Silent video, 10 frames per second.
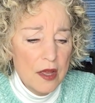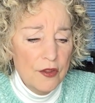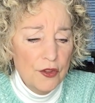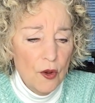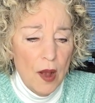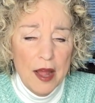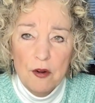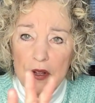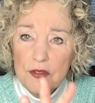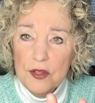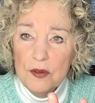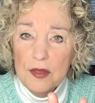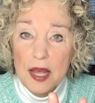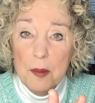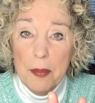So I don't consider
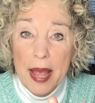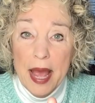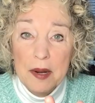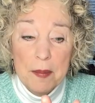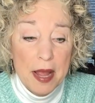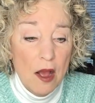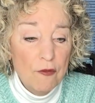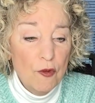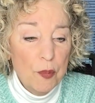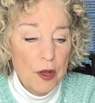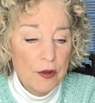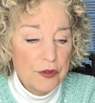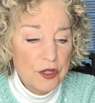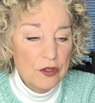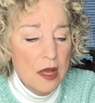that a bad amount for
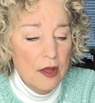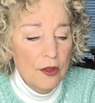postage.